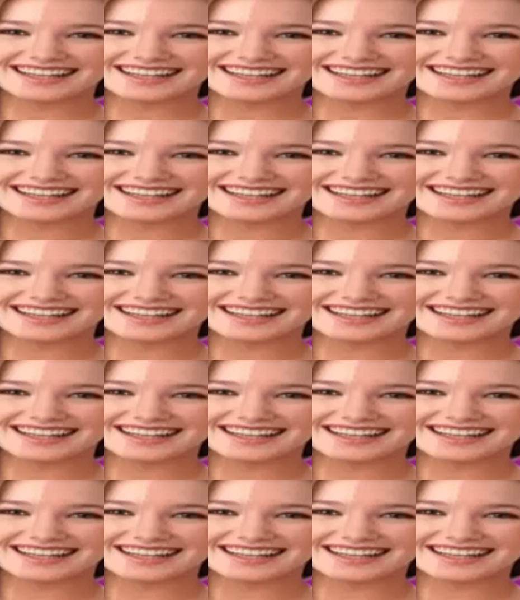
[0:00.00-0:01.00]

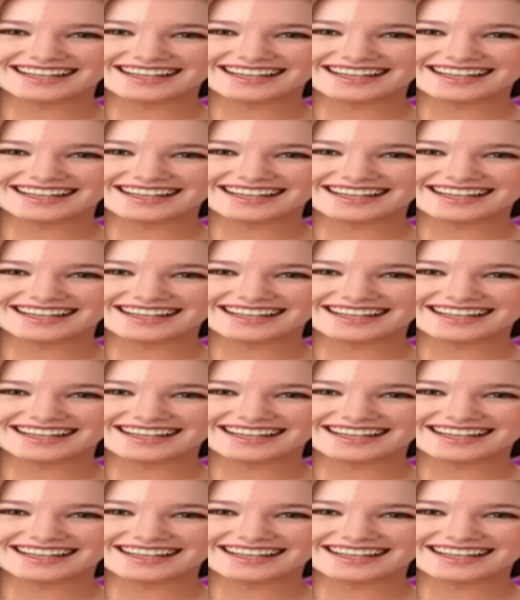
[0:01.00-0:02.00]

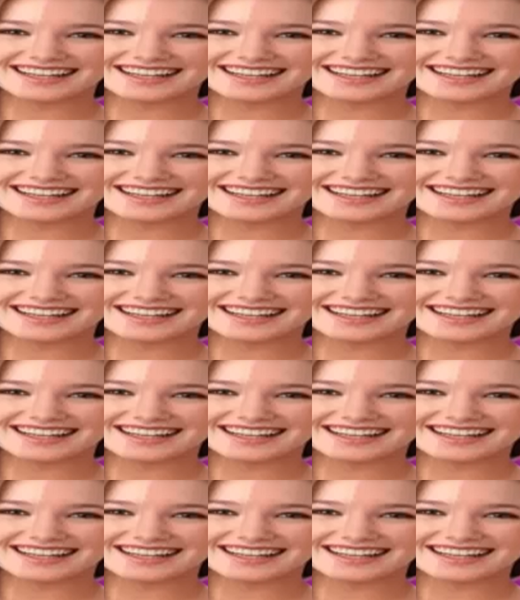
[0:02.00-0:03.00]

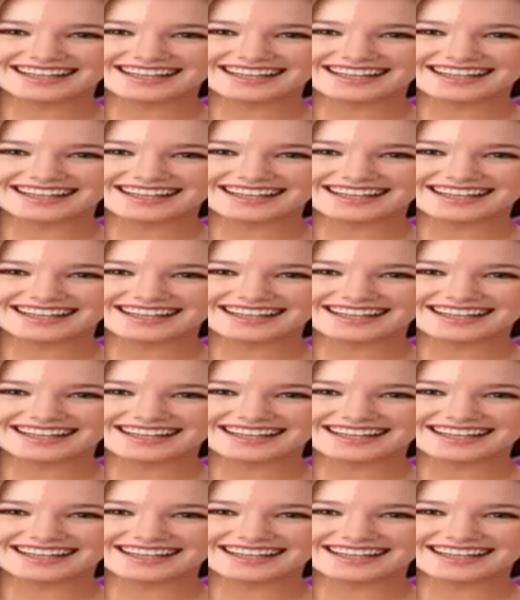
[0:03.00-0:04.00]

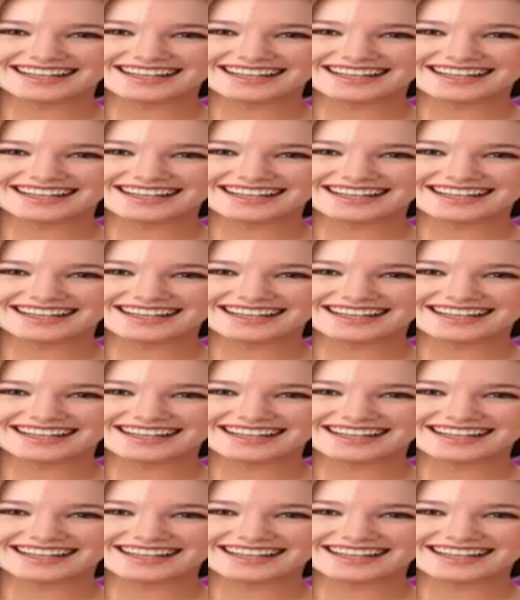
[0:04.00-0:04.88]
This is a still picture; no speech is visible.